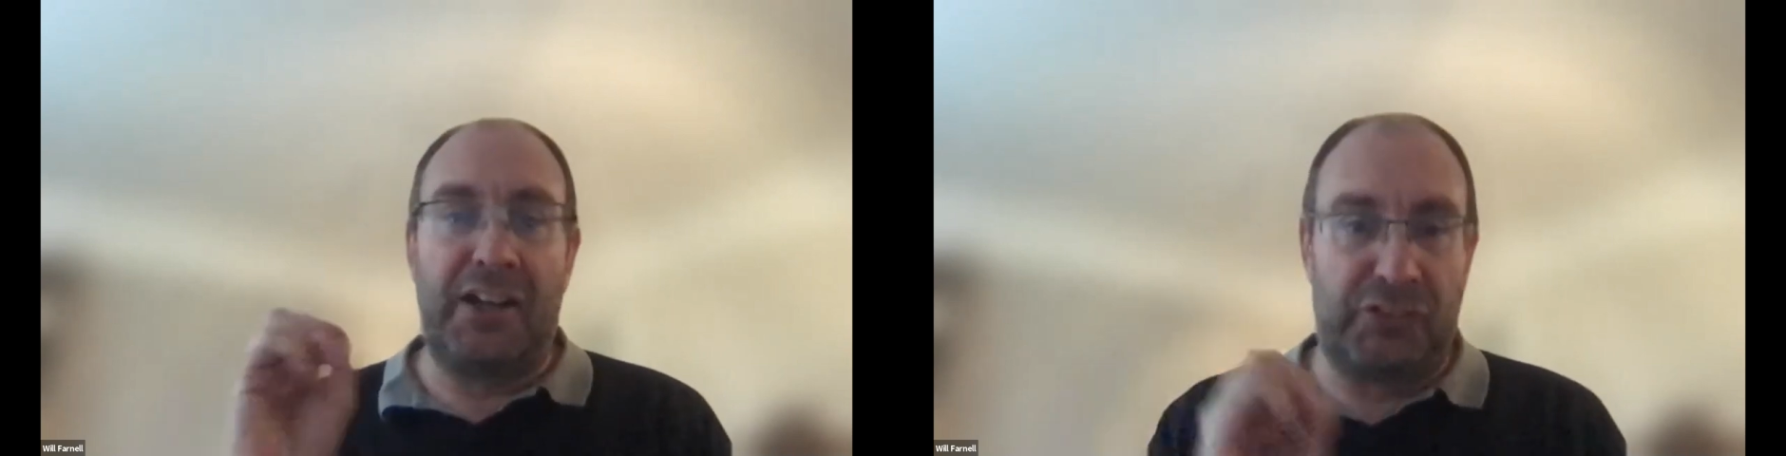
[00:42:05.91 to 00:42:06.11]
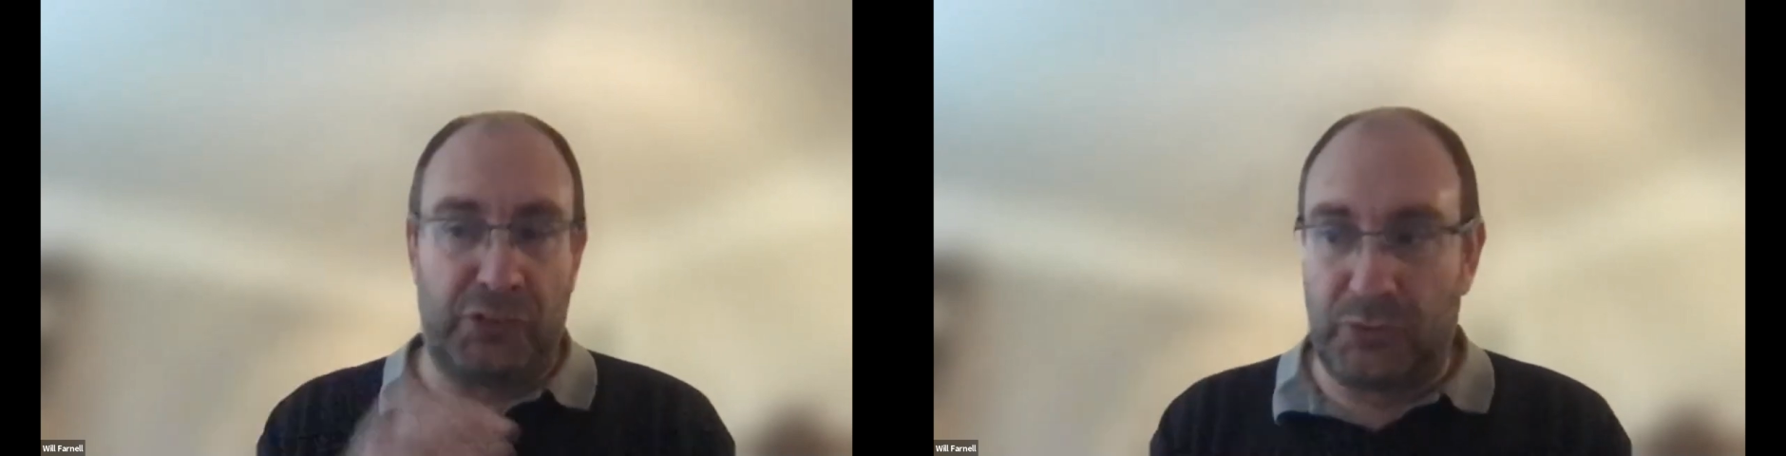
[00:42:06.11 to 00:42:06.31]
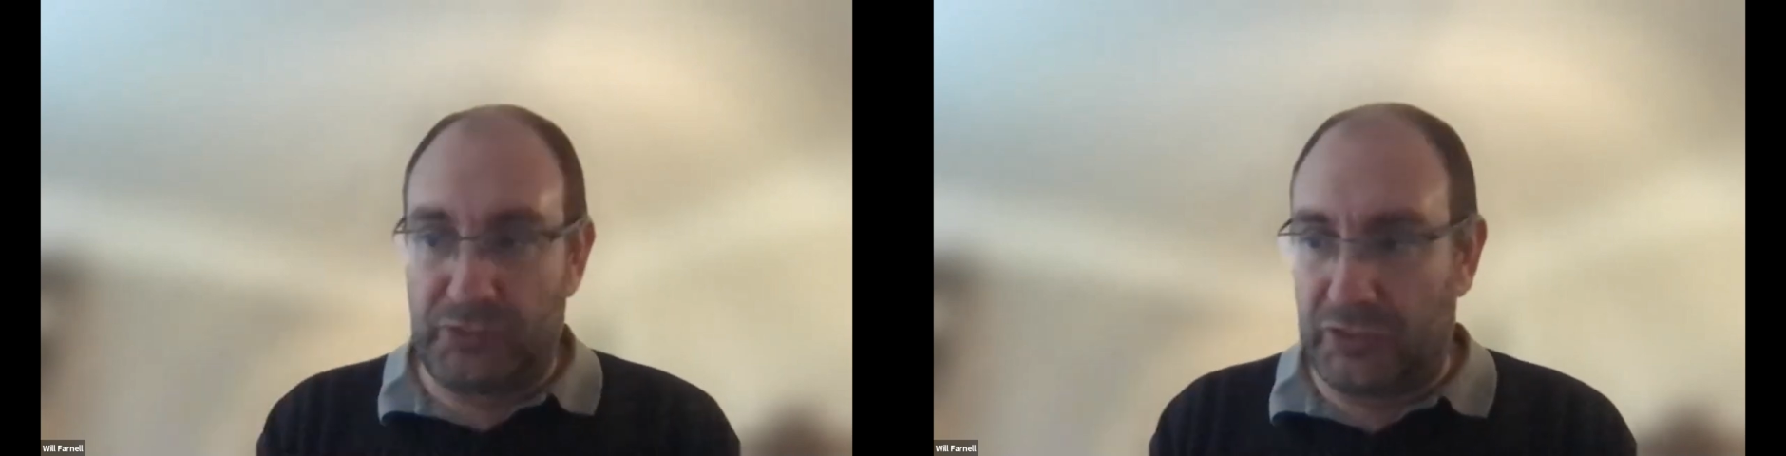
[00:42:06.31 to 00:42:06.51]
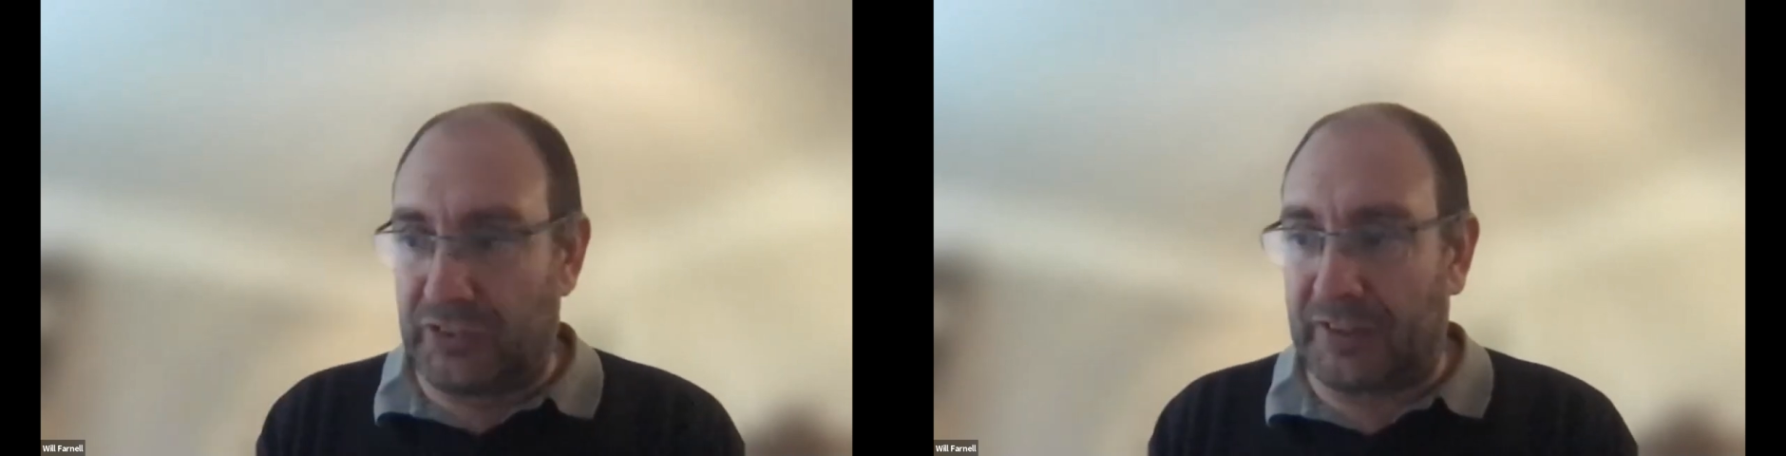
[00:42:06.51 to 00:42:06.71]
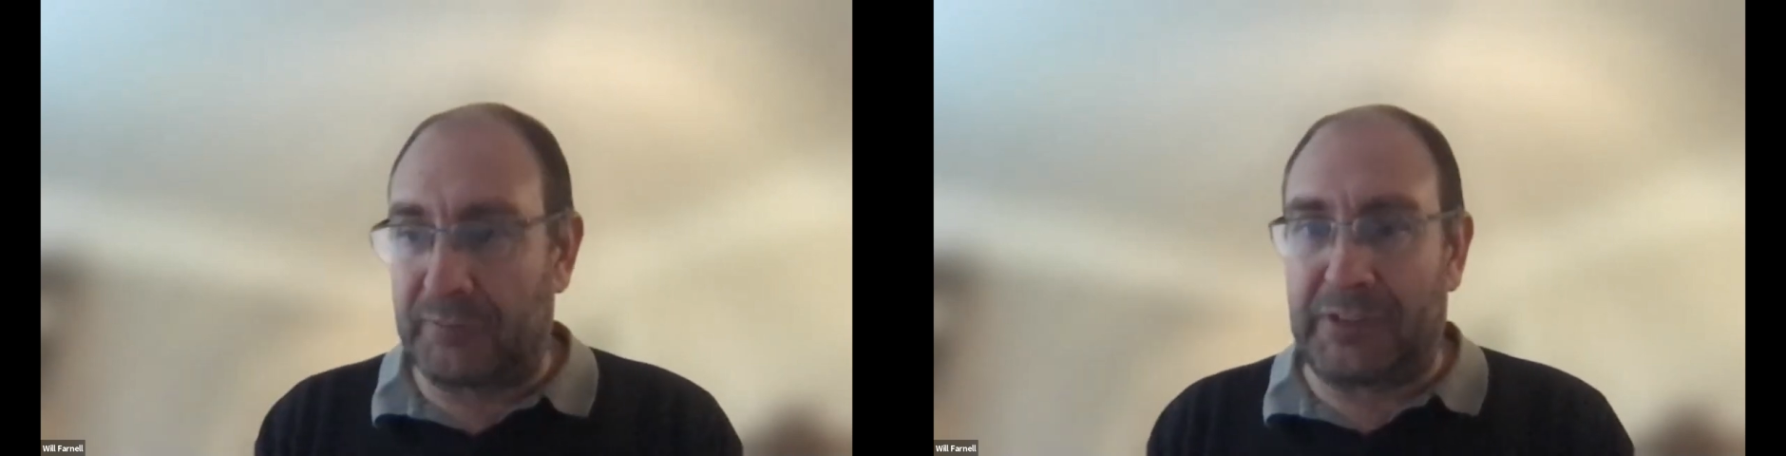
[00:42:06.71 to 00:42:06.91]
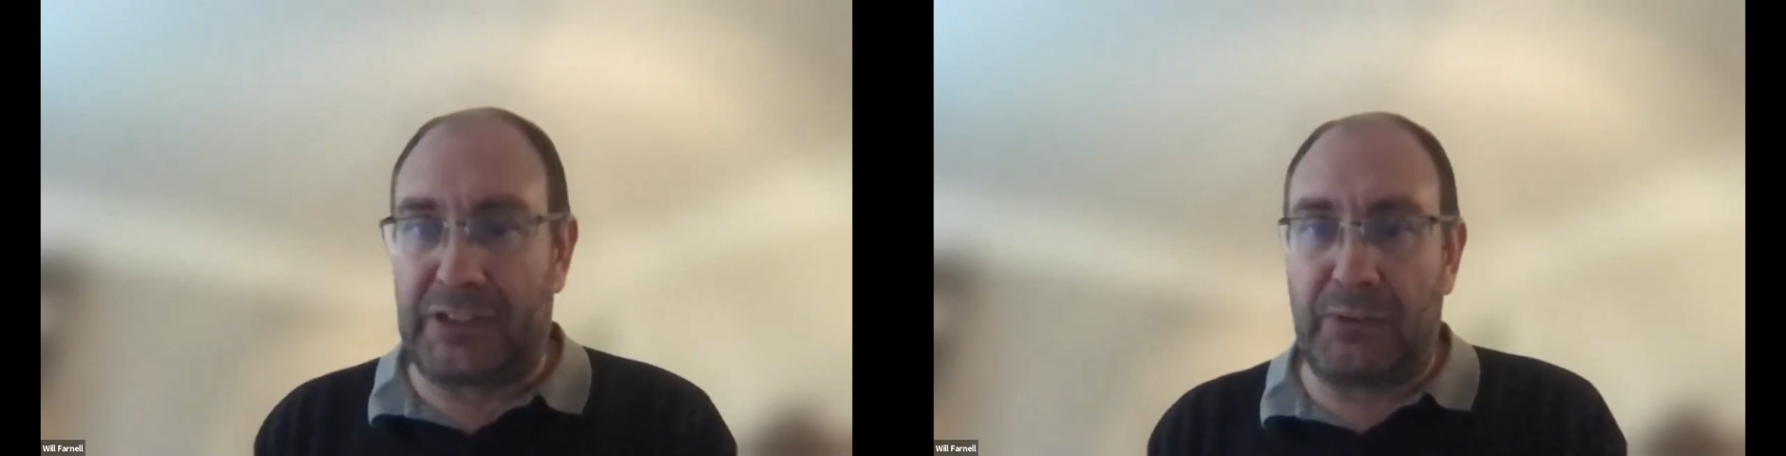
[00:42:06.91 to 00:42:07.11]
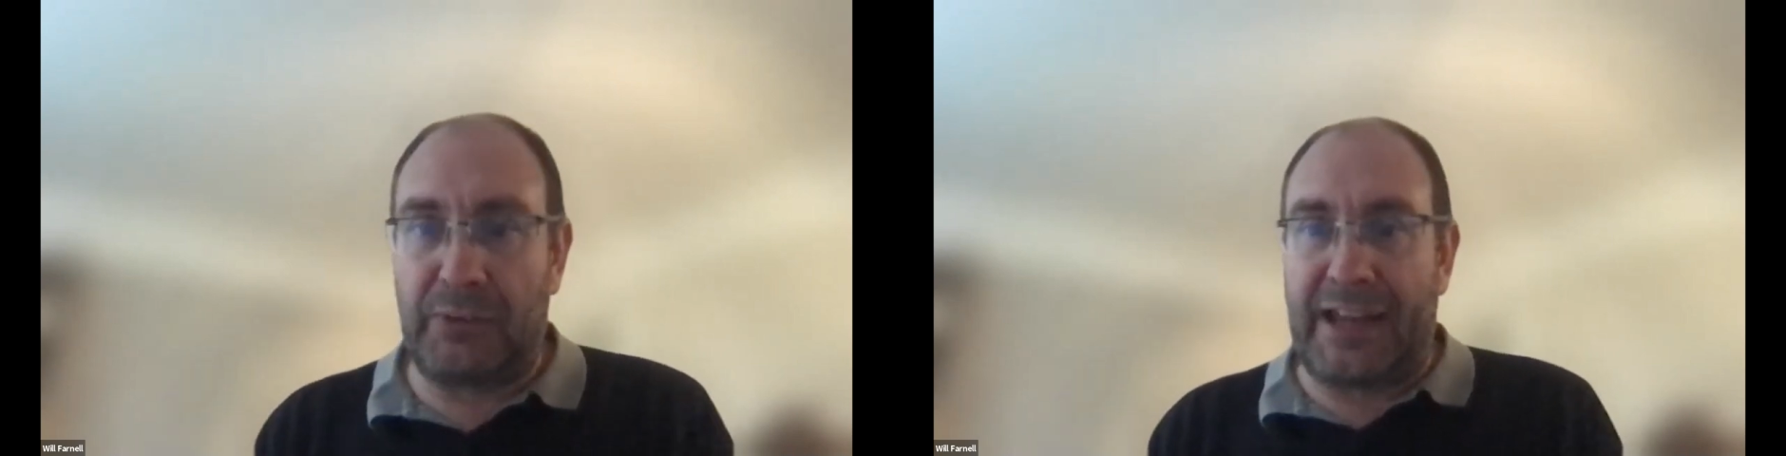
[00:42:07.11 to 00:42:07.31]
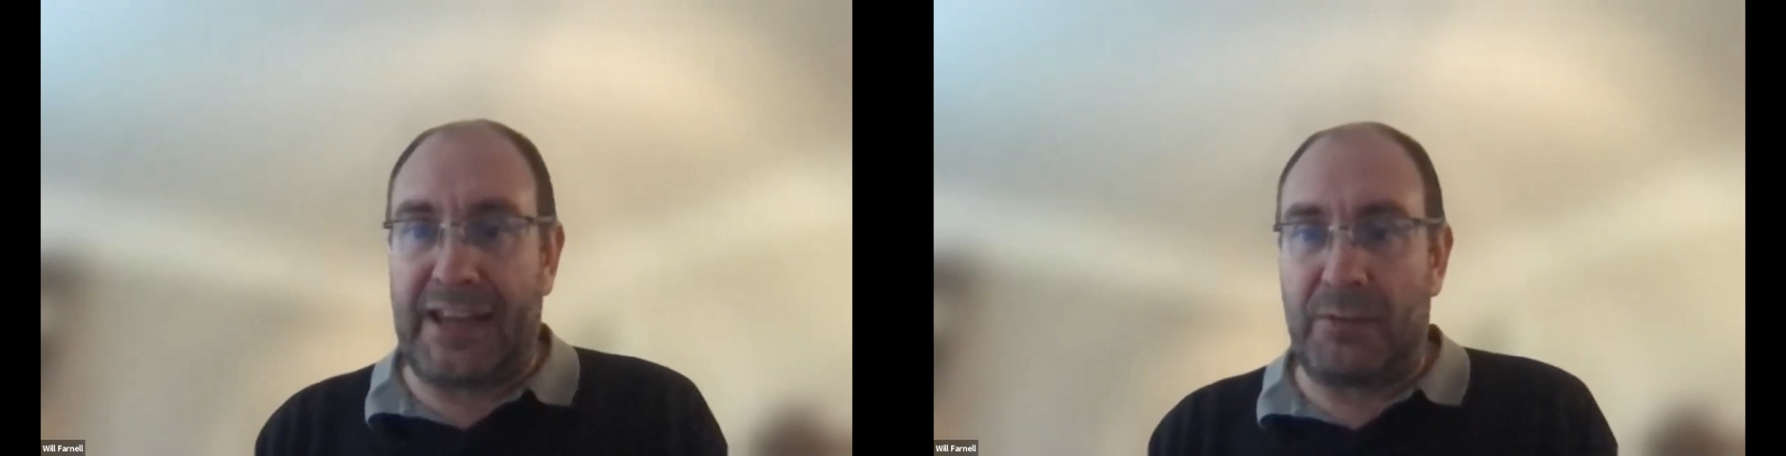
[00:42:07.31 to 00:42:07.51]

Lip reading: do chuck them in the Q&A,